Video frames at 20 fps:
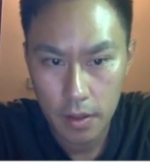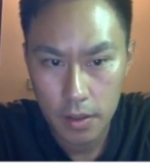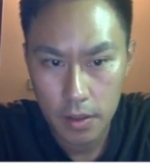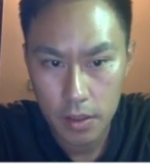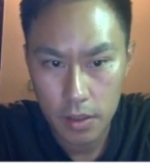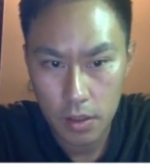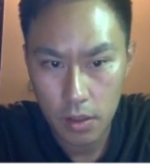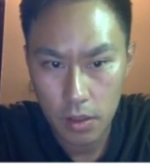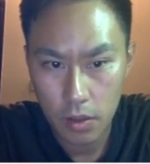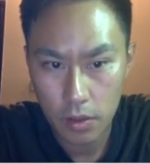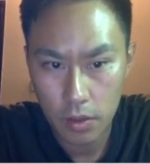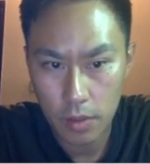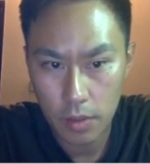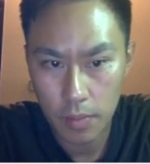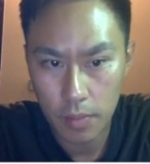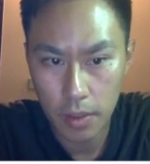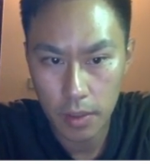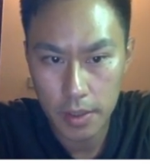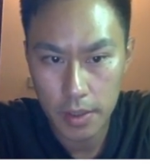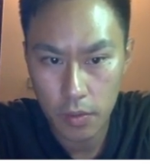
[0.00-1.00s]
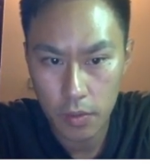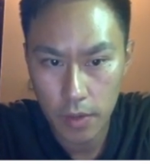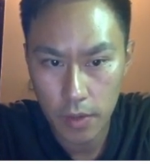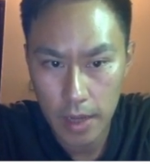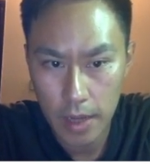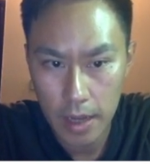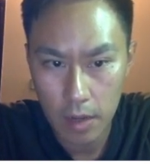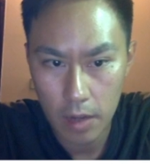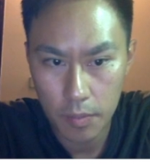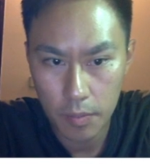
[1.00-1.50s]
So the plus
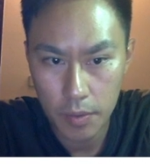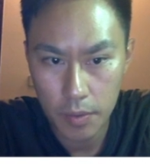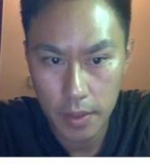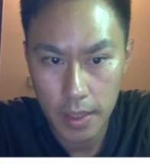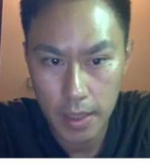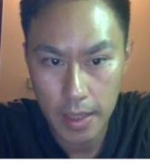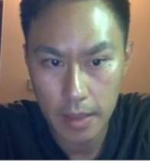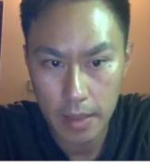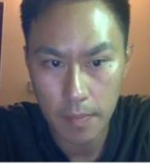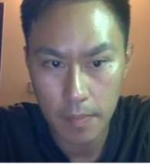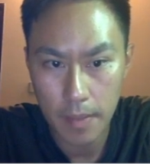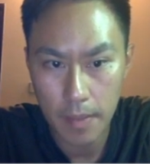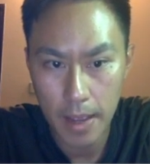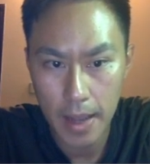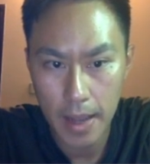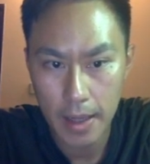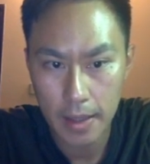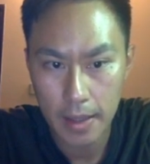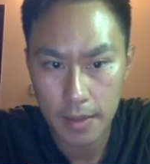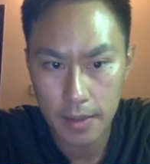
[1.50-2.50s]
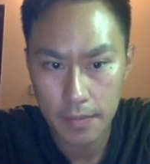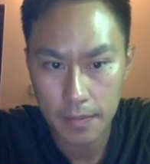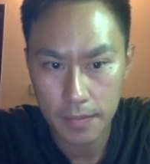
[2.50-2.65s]
3i, I'll put it at the back.